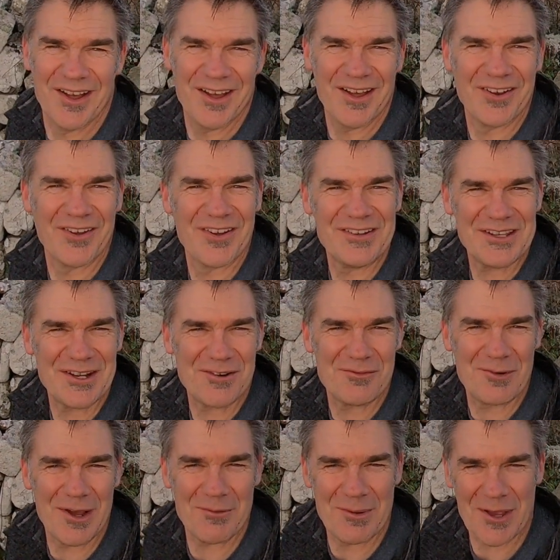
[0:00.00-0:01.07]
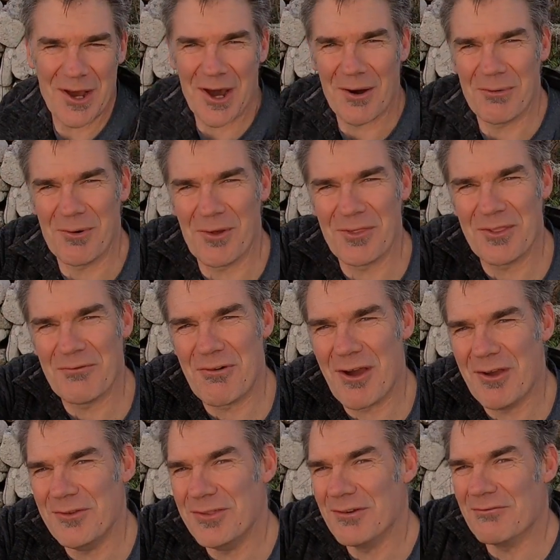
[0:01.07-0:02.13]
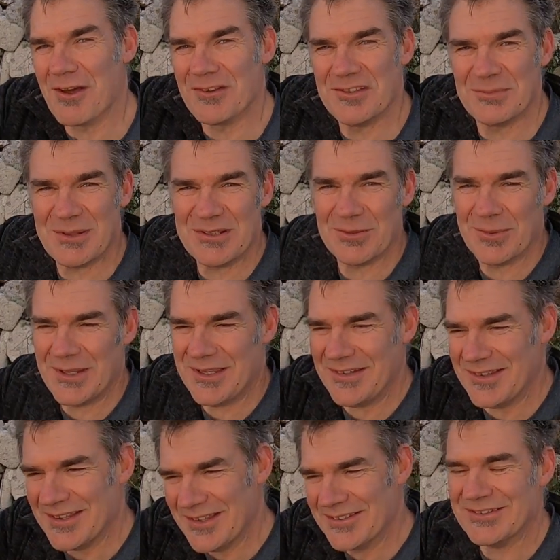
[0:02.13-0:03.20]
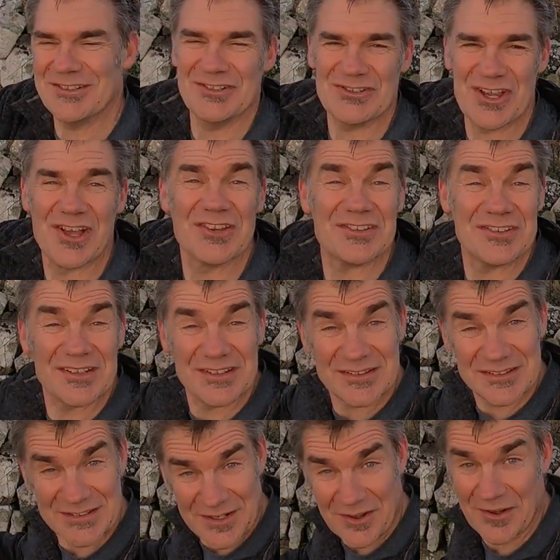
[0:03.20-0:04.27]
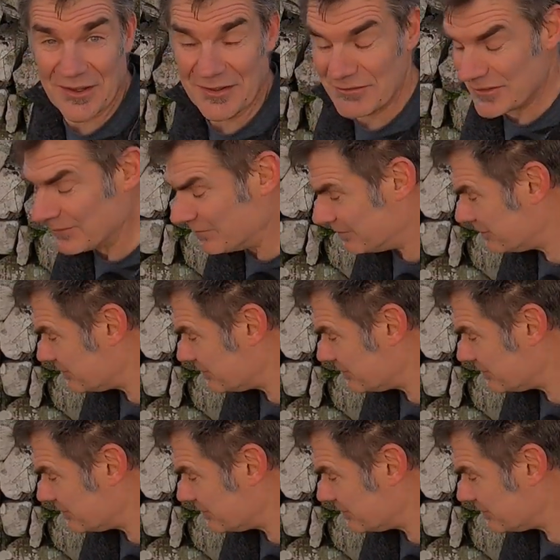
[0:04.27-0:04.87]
an idea of where we are. We're on the road that runs between St Just and St Ives.